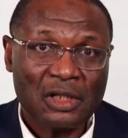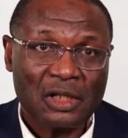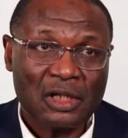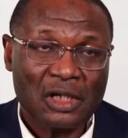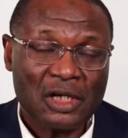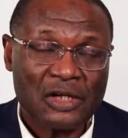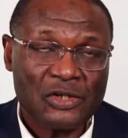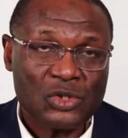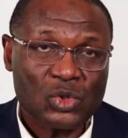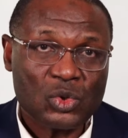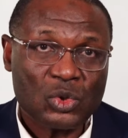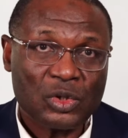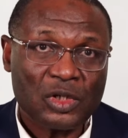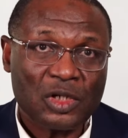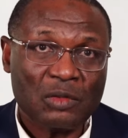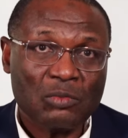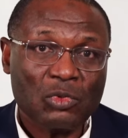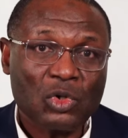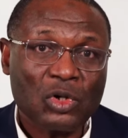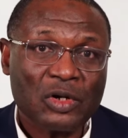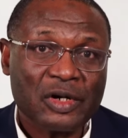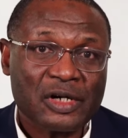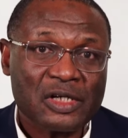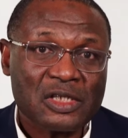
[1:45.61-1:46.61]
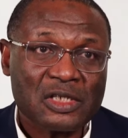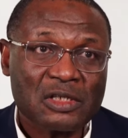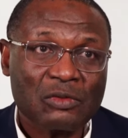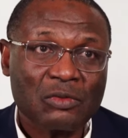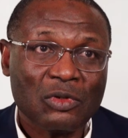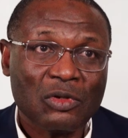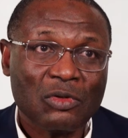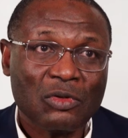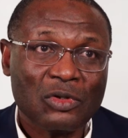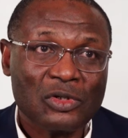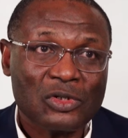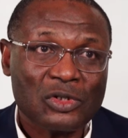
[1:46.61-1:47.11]
And so democracy
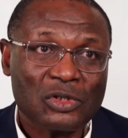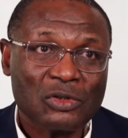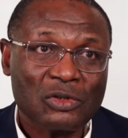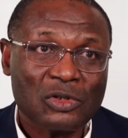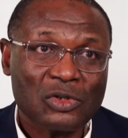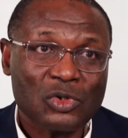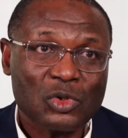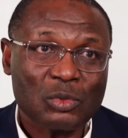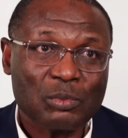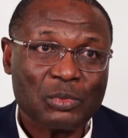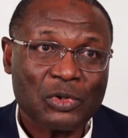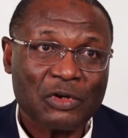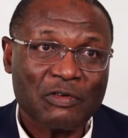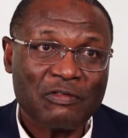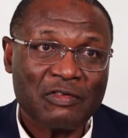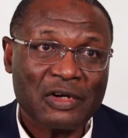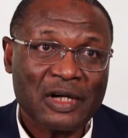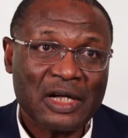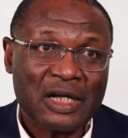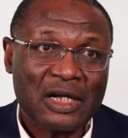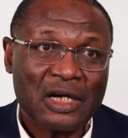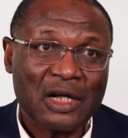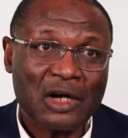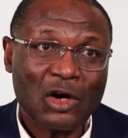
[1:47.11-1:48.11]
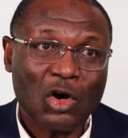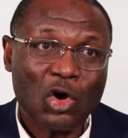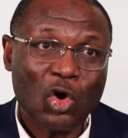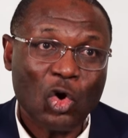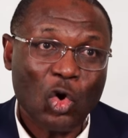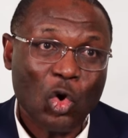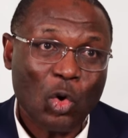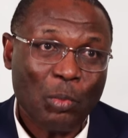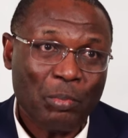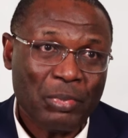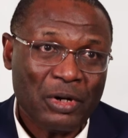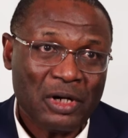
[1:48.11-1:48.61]
will continue to provide
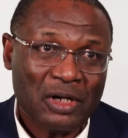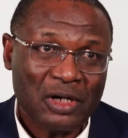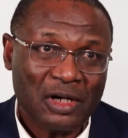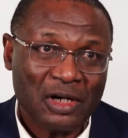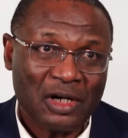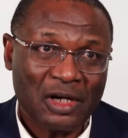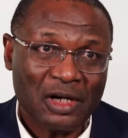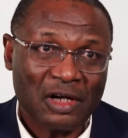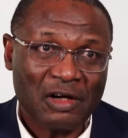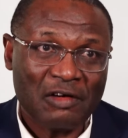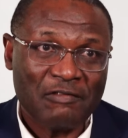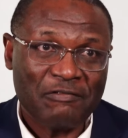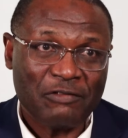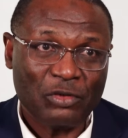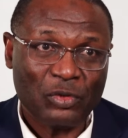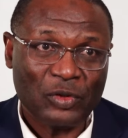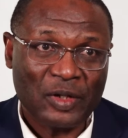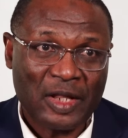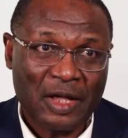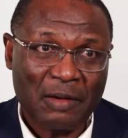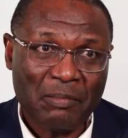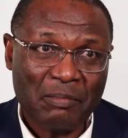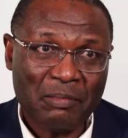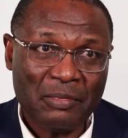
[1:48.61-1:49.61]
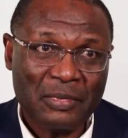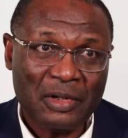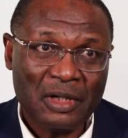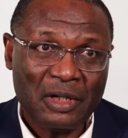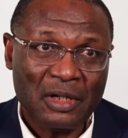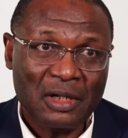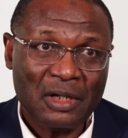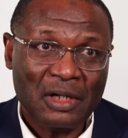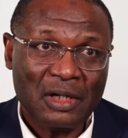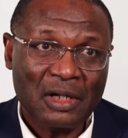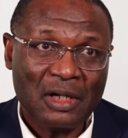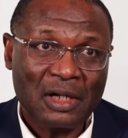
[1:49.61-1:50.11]
hope uh, for them
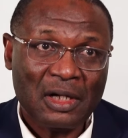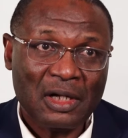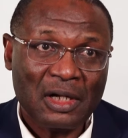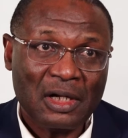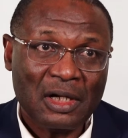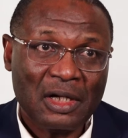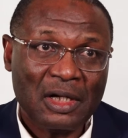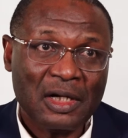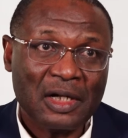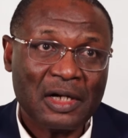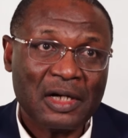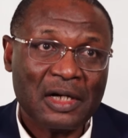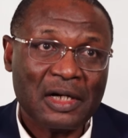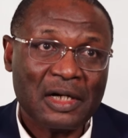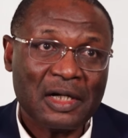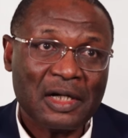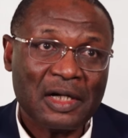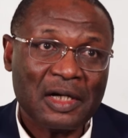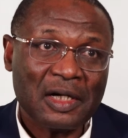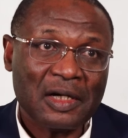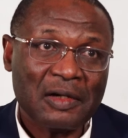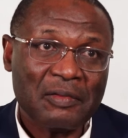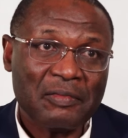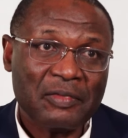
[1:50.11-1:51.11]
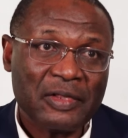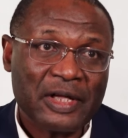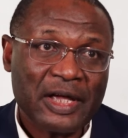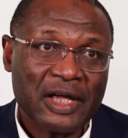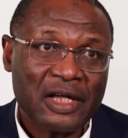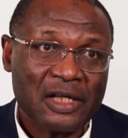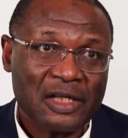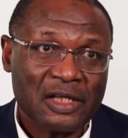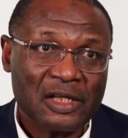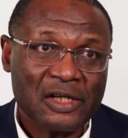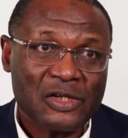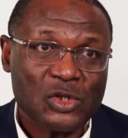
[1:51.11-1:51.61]
and uh, their
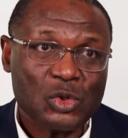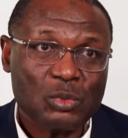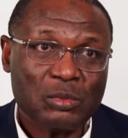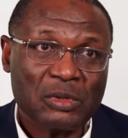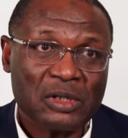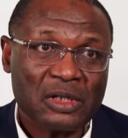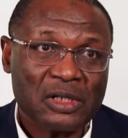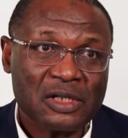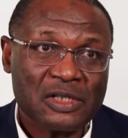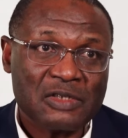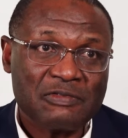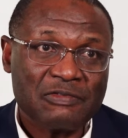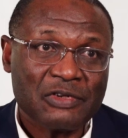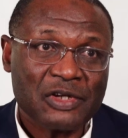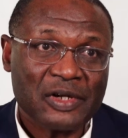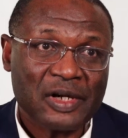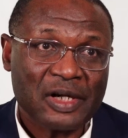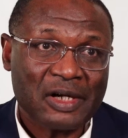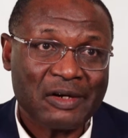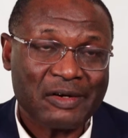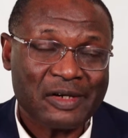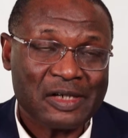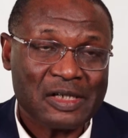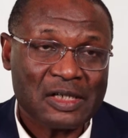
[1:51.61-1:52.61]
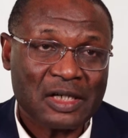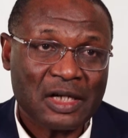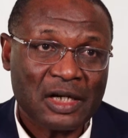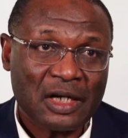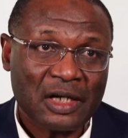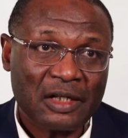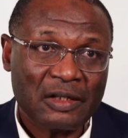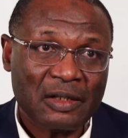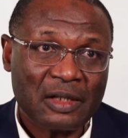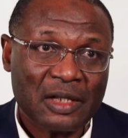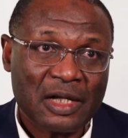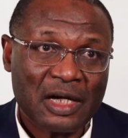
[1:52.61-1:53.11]
engagement is very
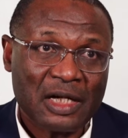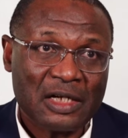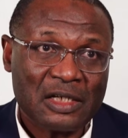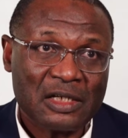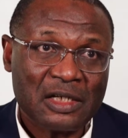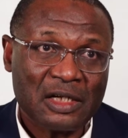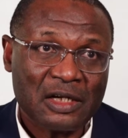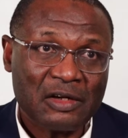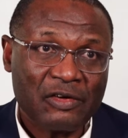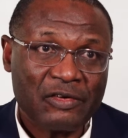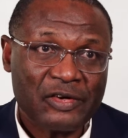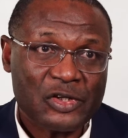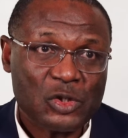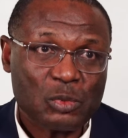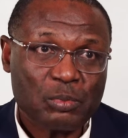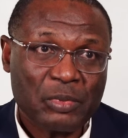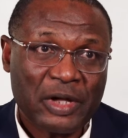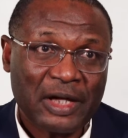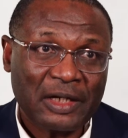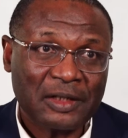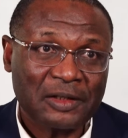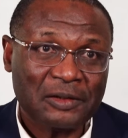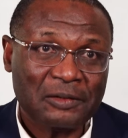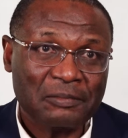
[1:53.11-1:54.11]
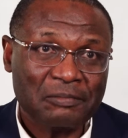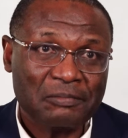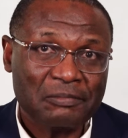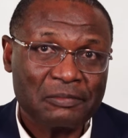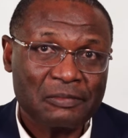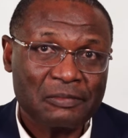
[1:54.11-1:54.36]
critical in that respect.